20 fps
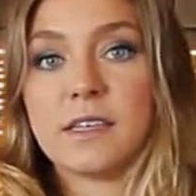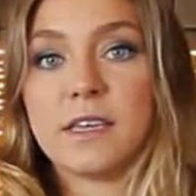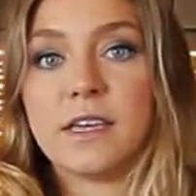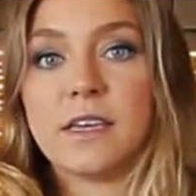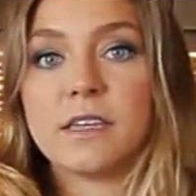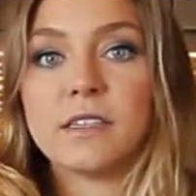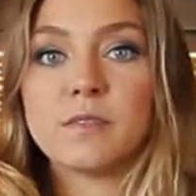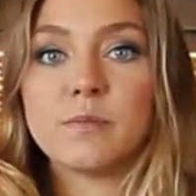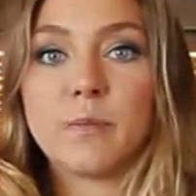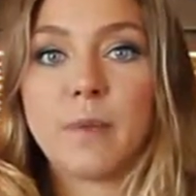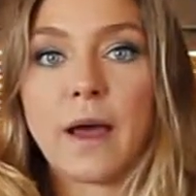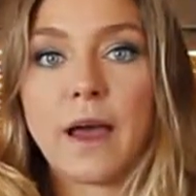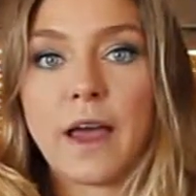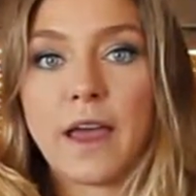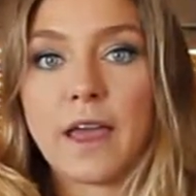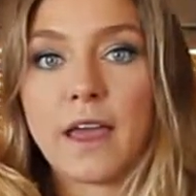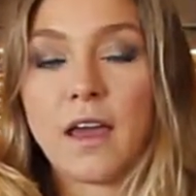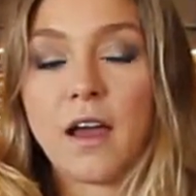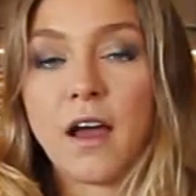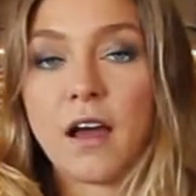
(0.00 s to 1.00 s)
is
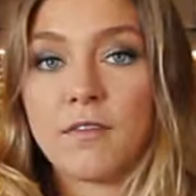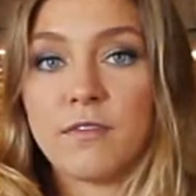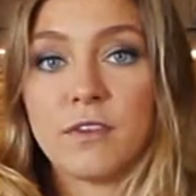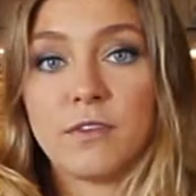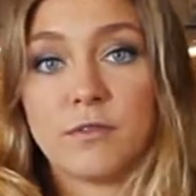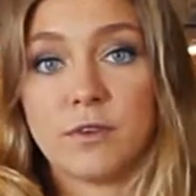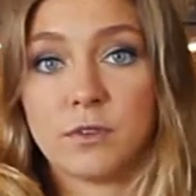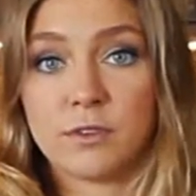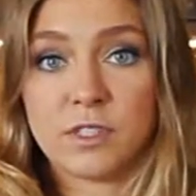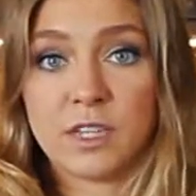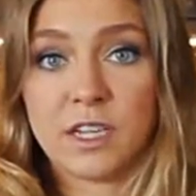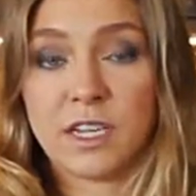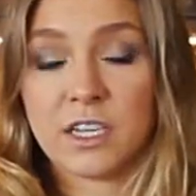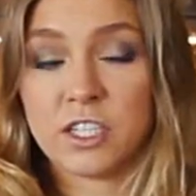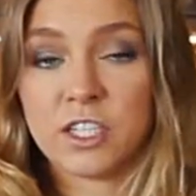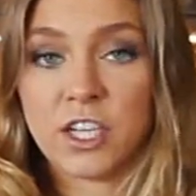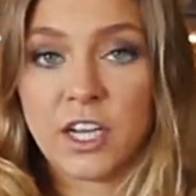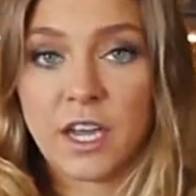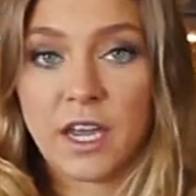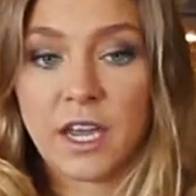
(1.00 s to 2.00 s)
by oven roasting a
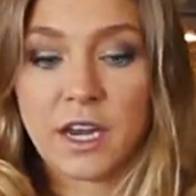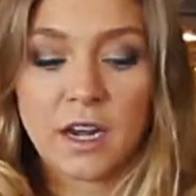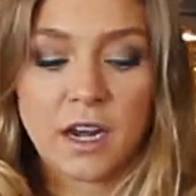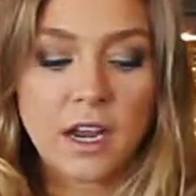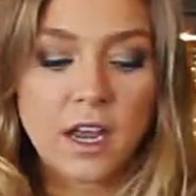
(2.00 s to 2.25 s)
chicken.